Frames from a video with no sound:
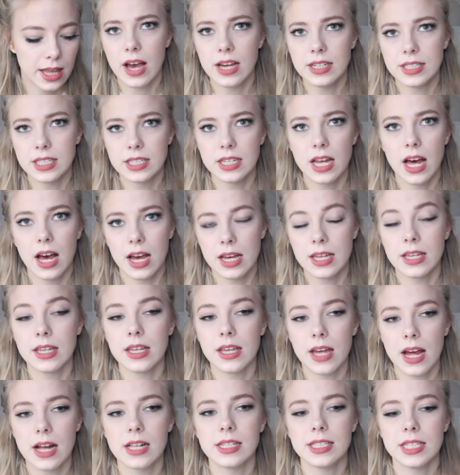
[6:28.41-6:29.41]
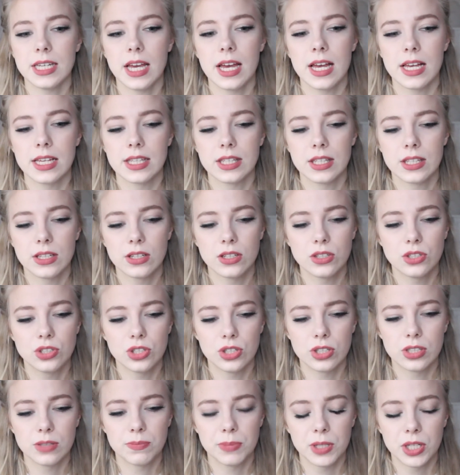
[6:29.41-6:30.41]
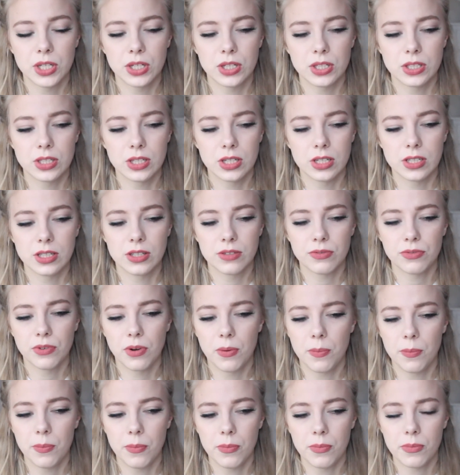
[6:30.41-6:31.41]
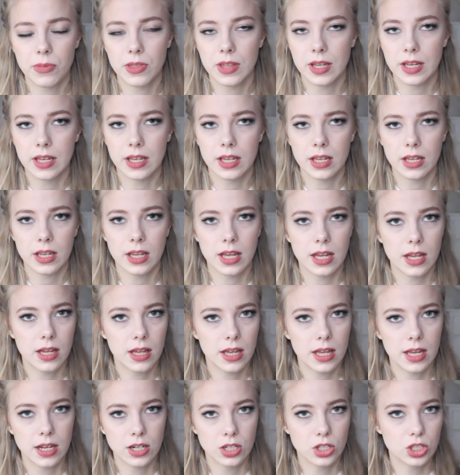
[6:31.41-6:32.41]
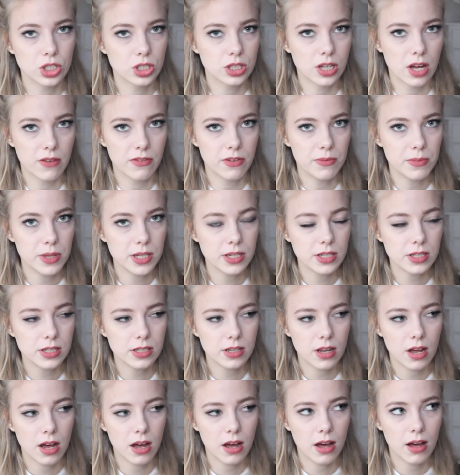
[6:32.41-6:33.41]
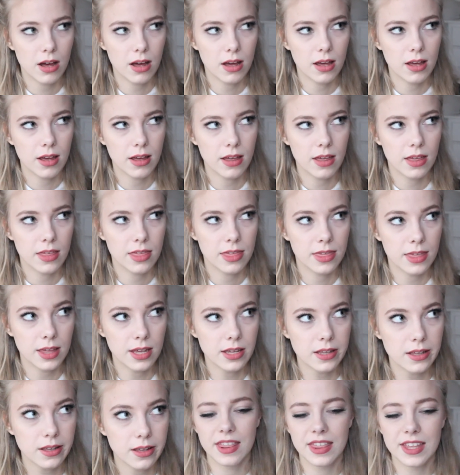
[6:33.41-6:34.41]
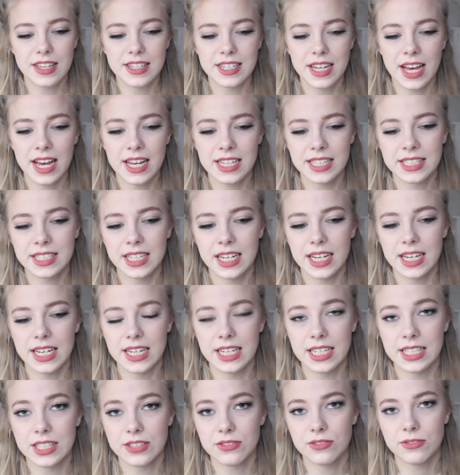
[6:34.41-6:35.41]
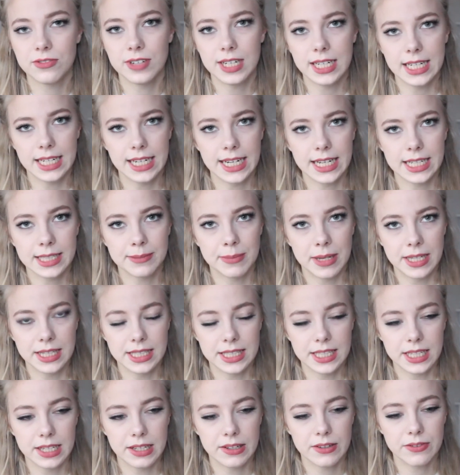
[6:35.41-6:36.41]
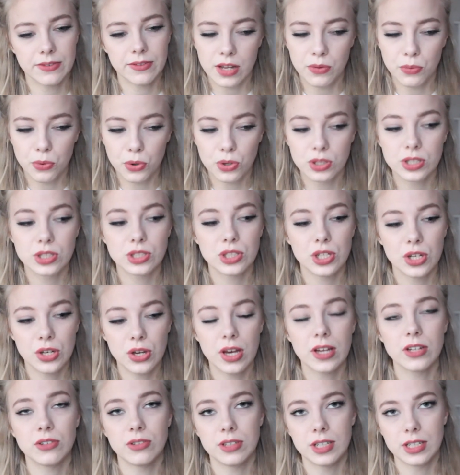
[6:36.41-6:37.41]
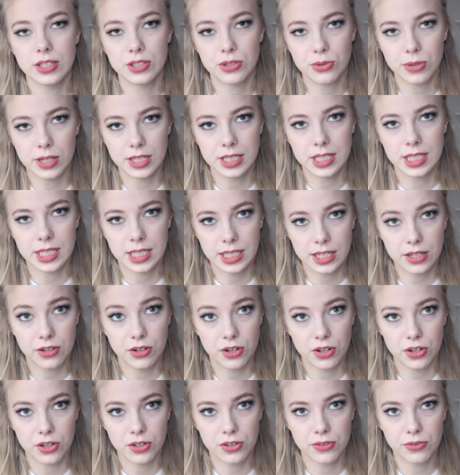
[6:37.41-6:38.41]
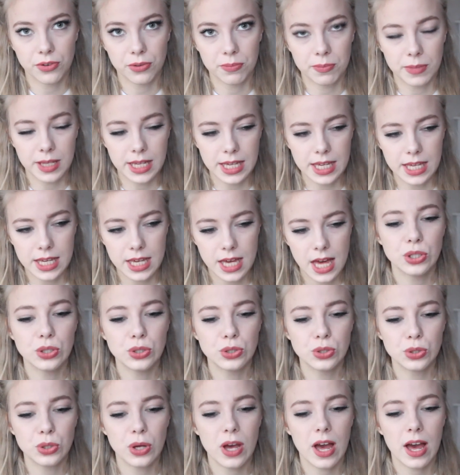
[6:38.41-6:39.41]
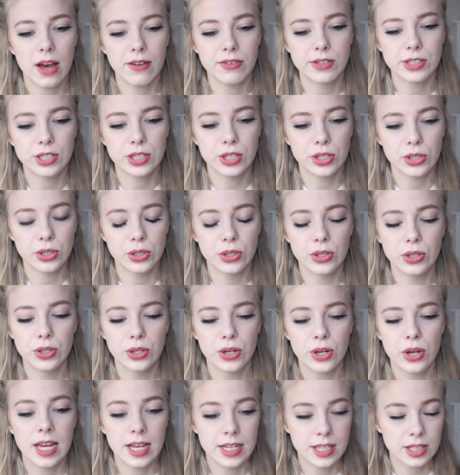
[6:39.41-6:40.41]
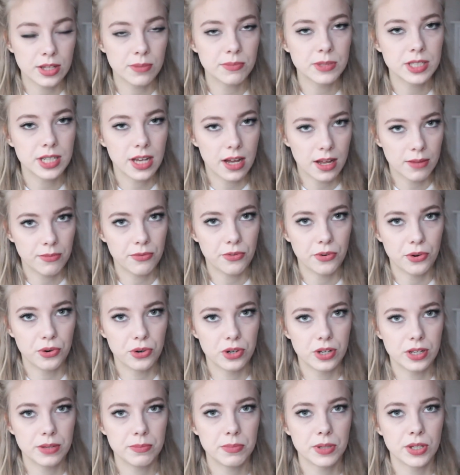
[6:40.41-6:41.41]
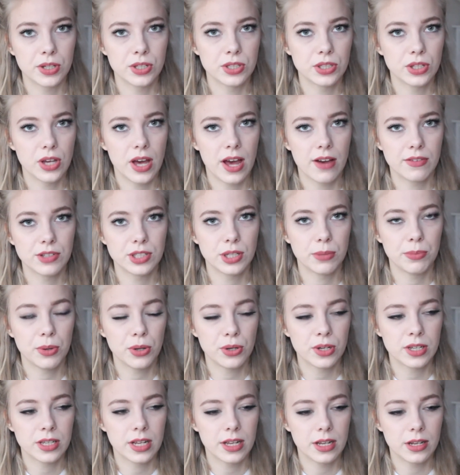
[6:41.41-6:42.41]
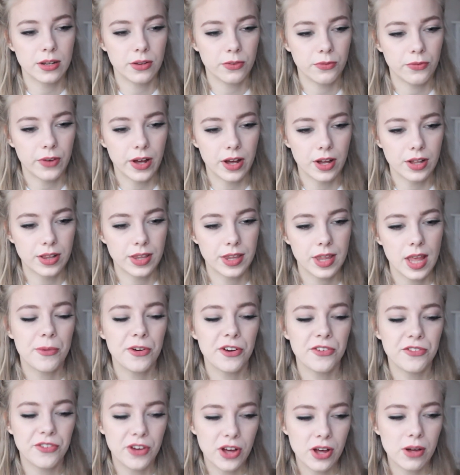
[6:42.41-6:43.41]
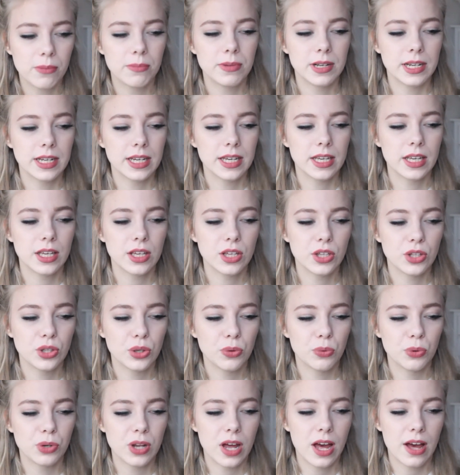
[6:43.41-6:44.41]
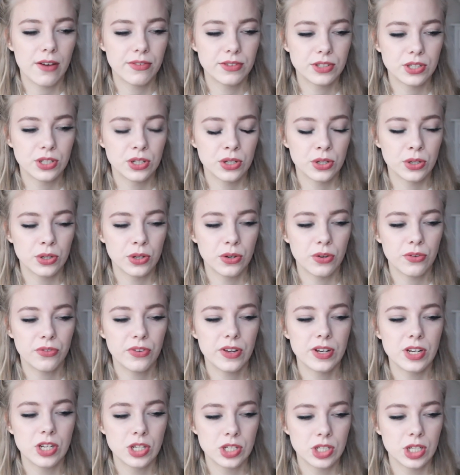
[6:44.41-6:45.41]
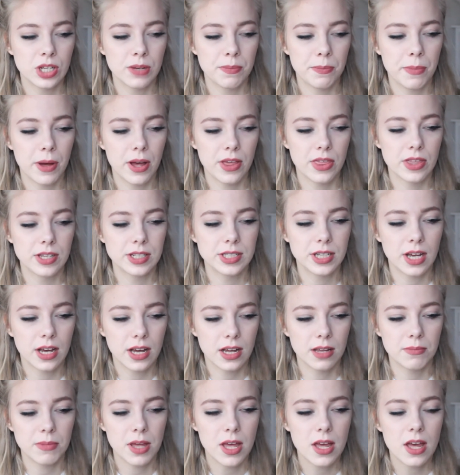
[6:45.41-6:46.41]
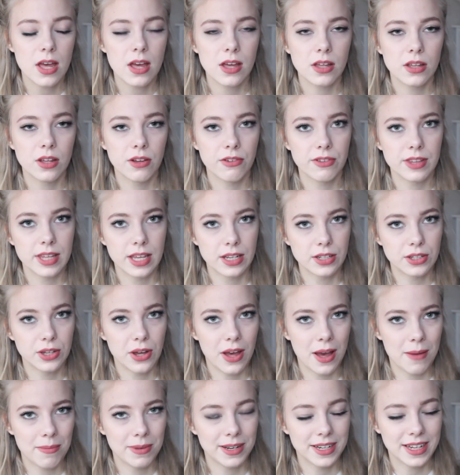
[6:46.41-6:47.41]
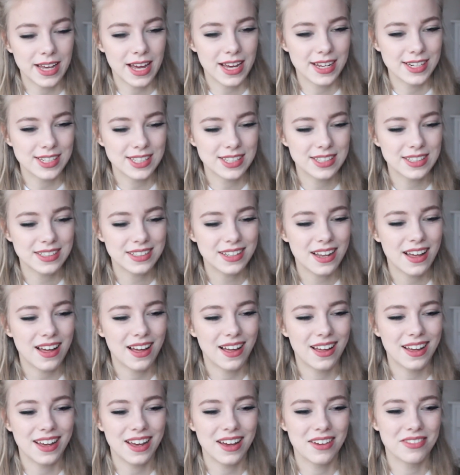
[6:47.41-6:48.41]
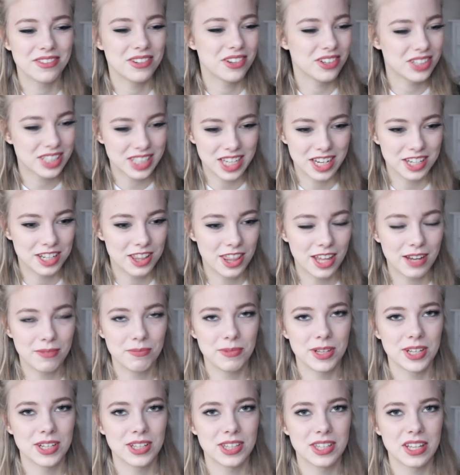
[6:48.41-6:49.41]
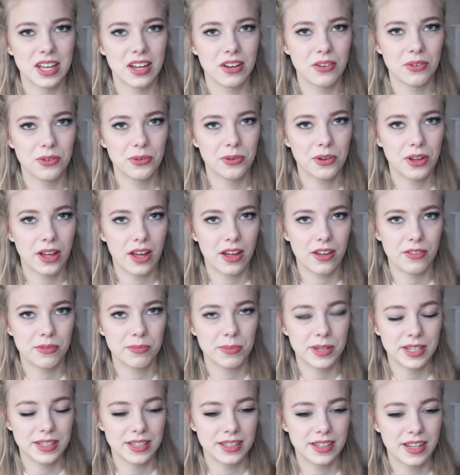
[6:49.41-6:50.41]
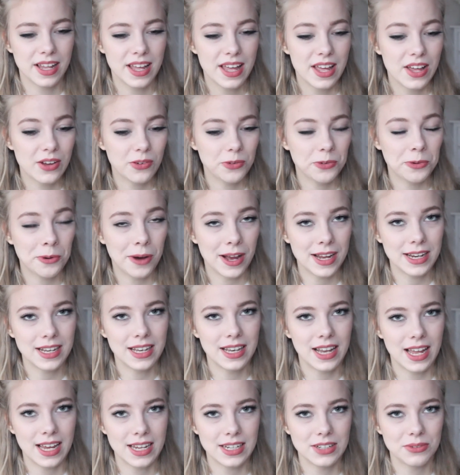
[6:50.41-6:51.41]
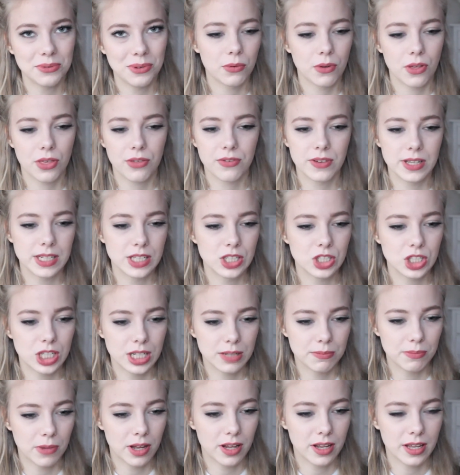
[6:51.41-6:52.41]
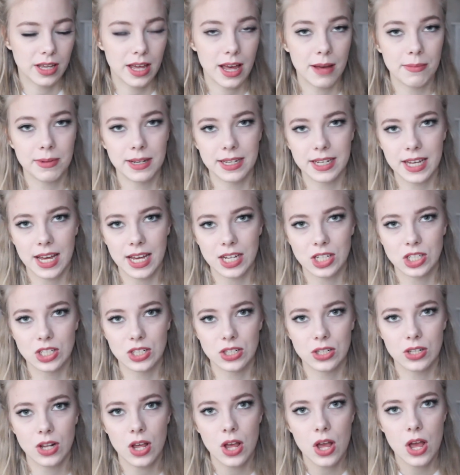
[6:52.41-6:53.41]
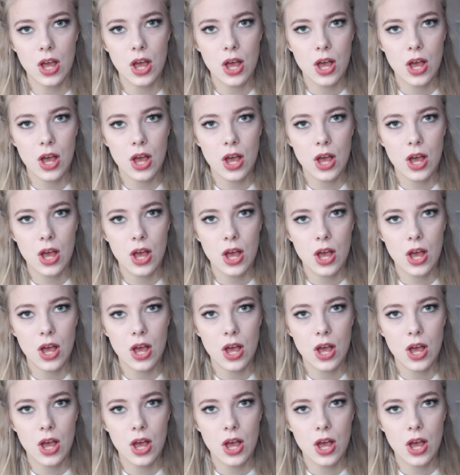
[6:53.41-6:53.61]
I did IELTS just because it's from the English government, I think. The test is really expensive. It was 220 euros for me. You do have to take some time for it because you have to book it in advance. Preferably, you would have to finish it by the time you've sent your application. I have not done that because I've been quite late with finishing my application.